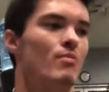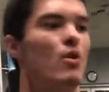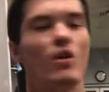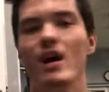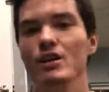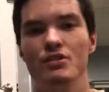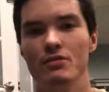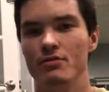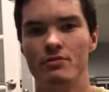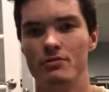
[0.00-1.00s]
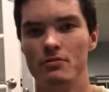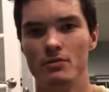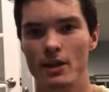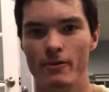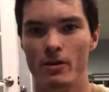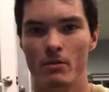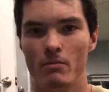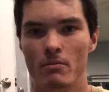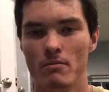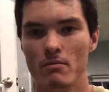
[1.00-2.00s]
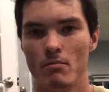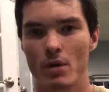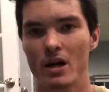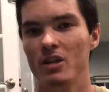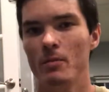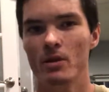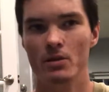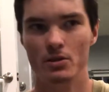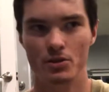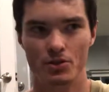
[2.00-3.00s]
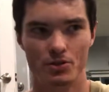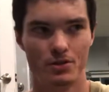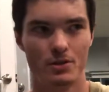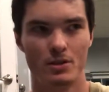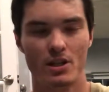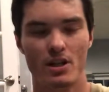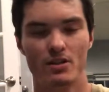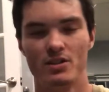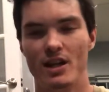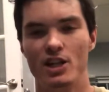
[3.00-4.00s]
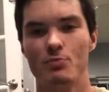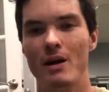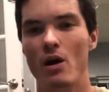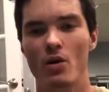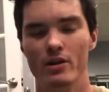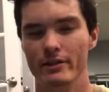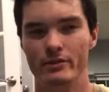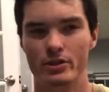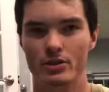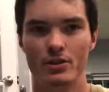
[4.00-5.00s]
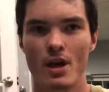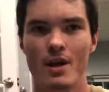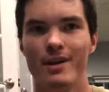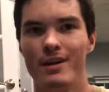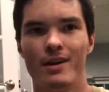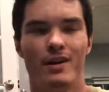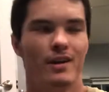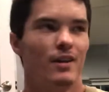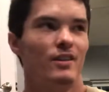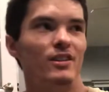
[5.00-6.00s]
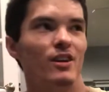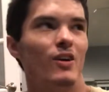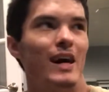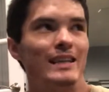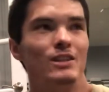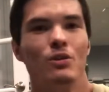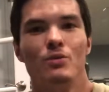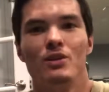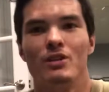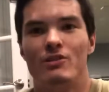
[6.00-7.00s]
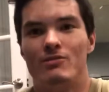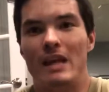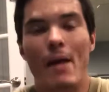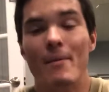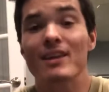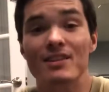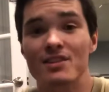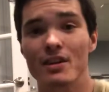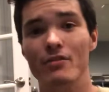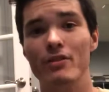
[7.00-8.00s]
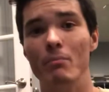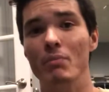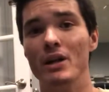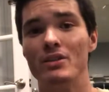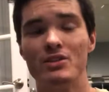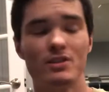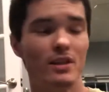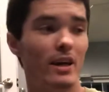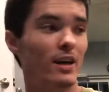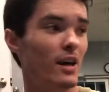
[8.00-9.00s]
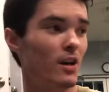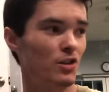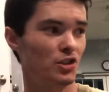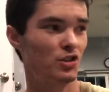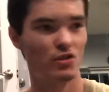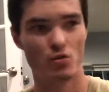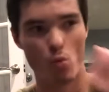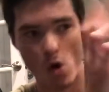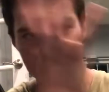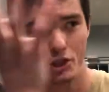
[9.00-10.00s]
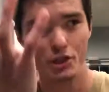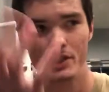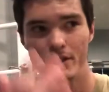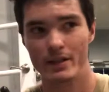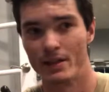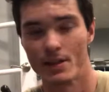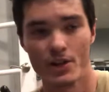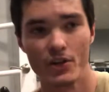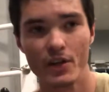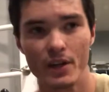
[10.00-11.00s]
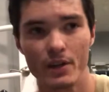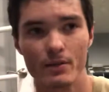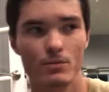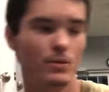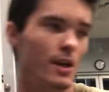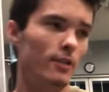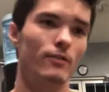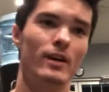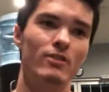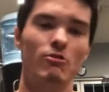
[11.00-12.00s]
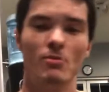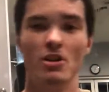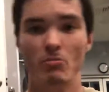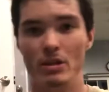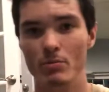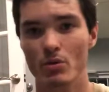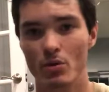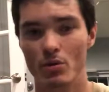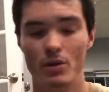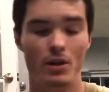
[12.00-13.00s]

all kinds of different bodybuilders / powerlifters. I don't really get my stuff from books. I kind of just watch it, hear it, take advice from other people,